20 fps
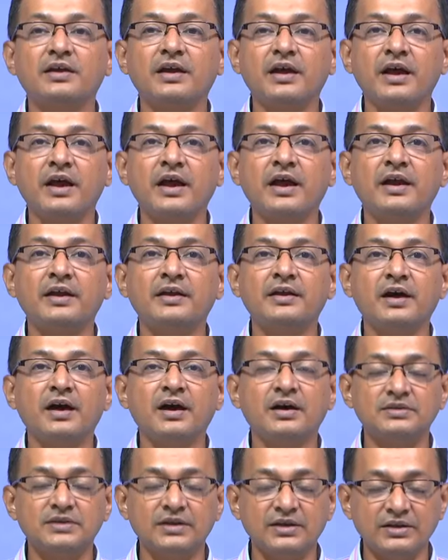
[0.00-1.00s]
and
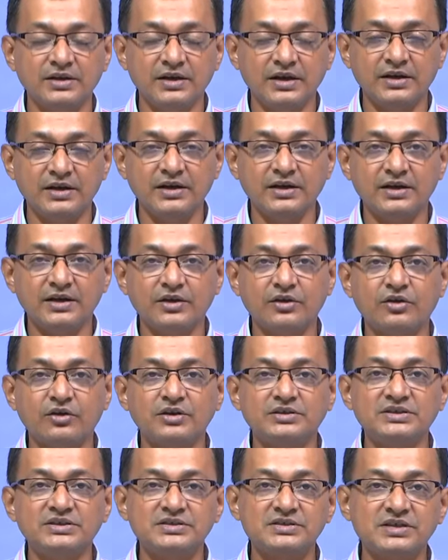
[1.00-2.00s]
other related
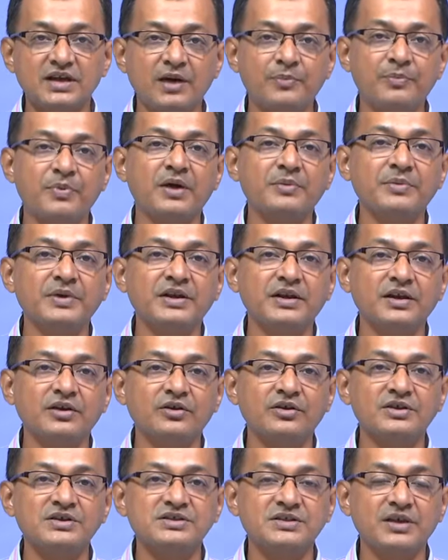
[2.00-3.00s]
technologies, upcoming
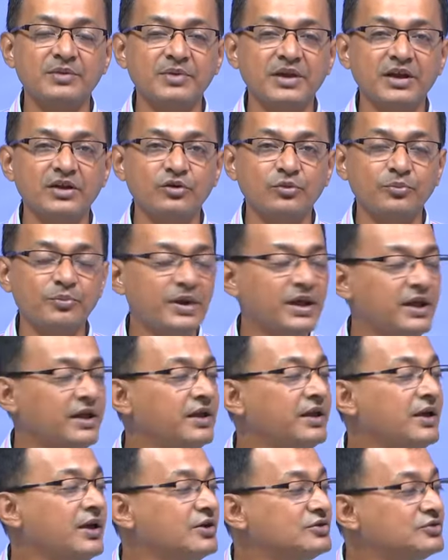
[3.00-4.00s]
technologies coming into play.
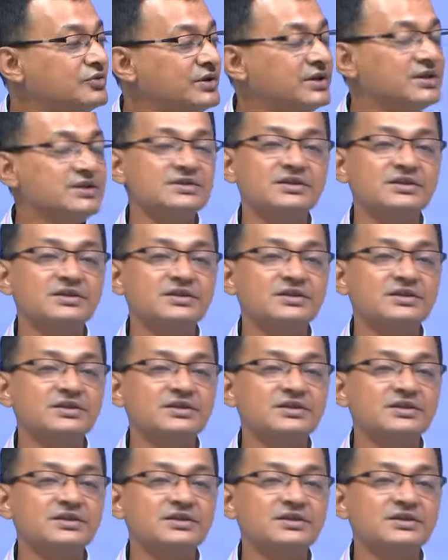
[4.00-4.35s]
So, it is